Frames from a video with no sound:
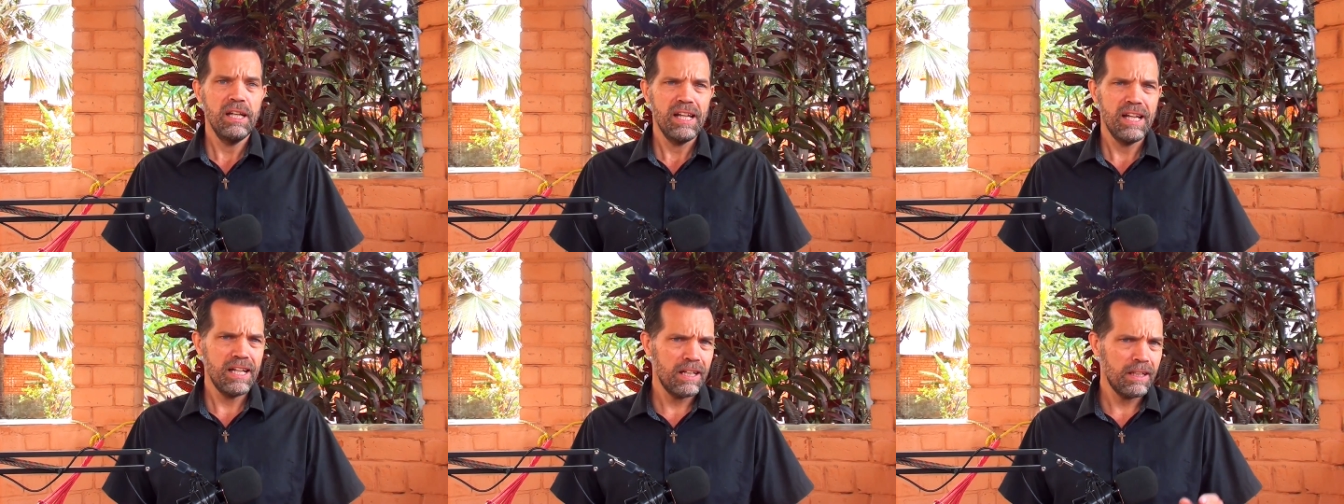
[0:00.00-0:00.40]

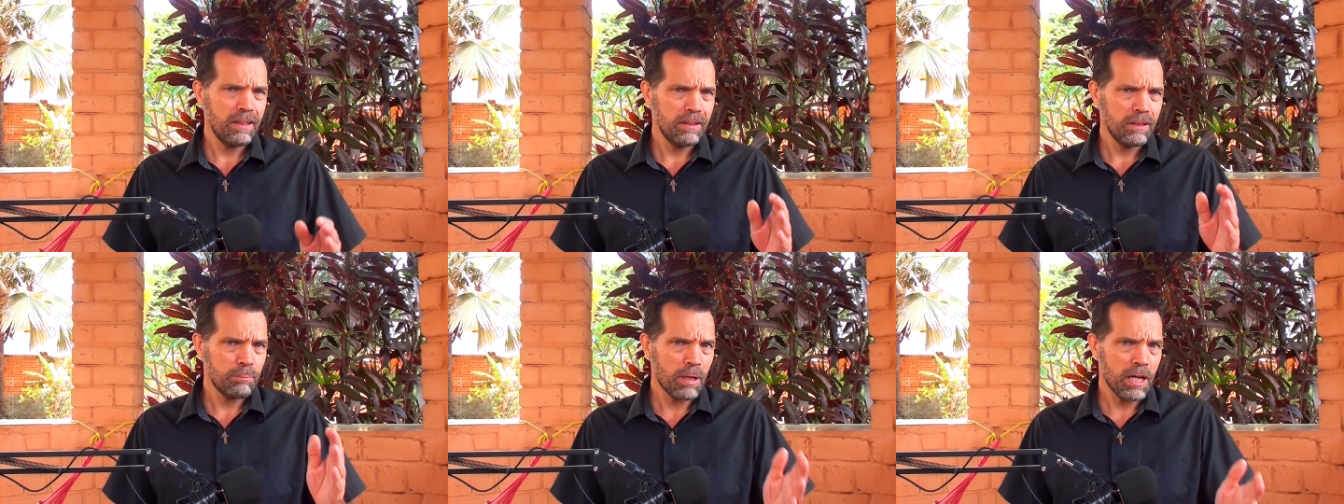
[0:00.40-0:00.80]

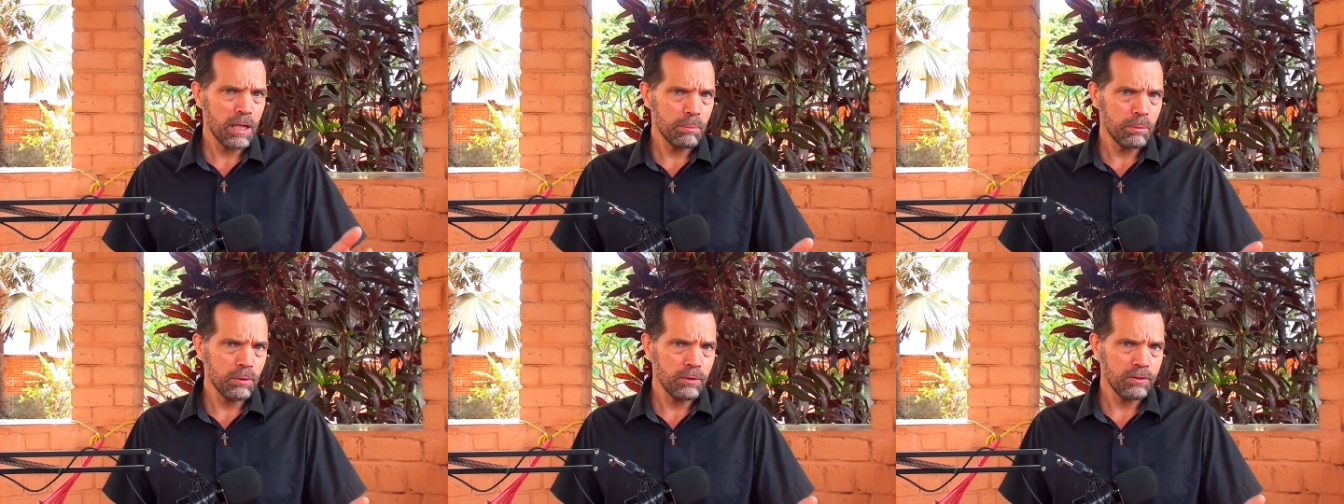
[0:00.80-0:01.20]
In the
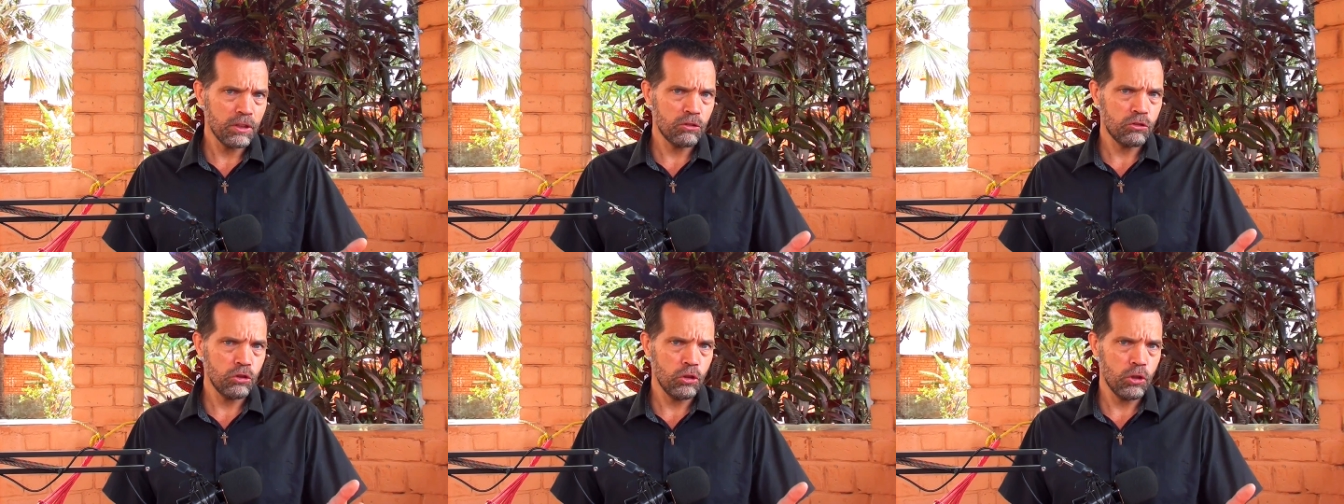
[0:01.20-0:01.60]
Bible, the
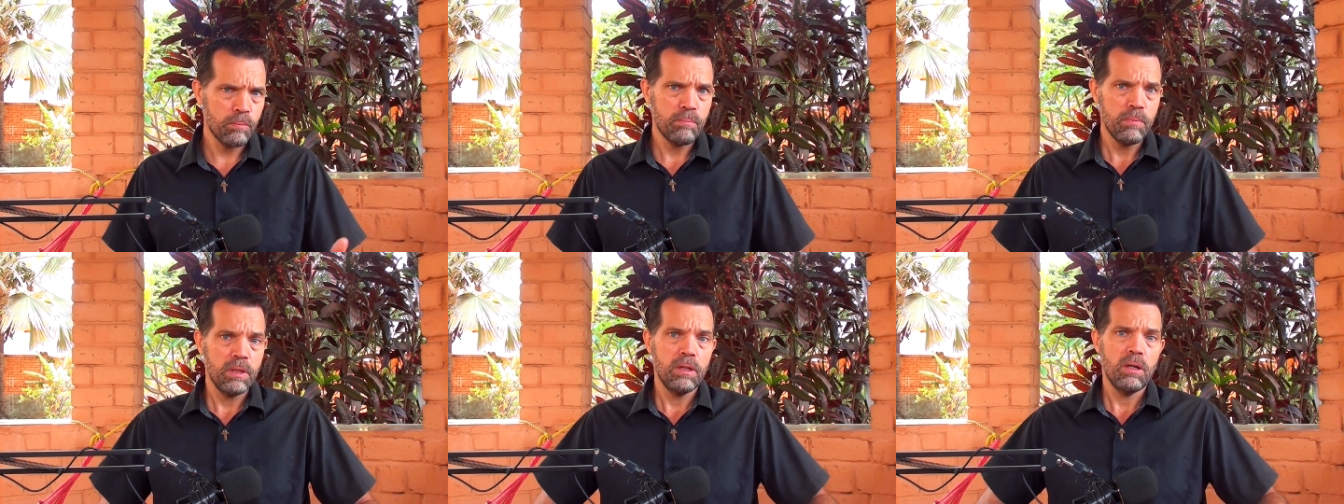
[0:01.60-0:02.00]
term